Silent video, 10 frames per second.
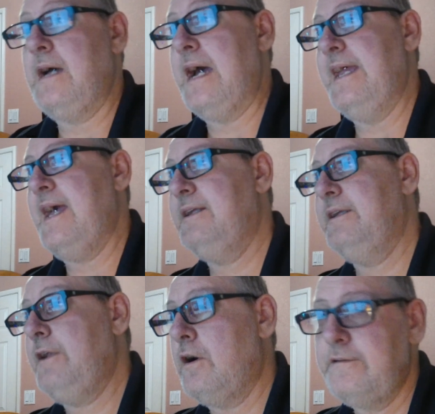I edit
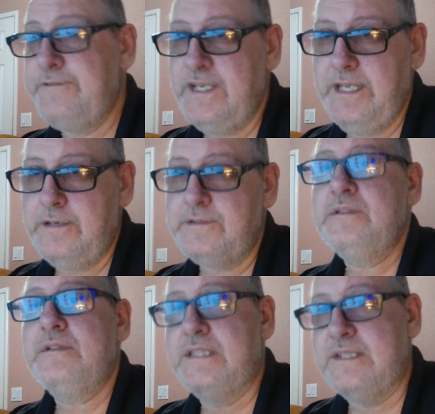all videos
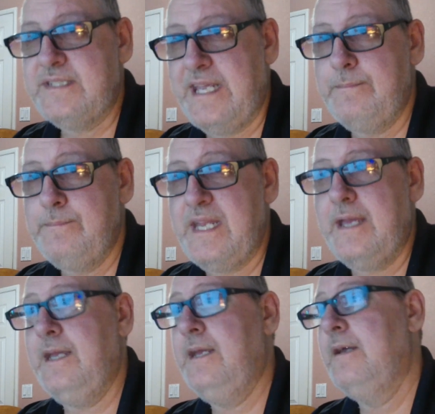the same day.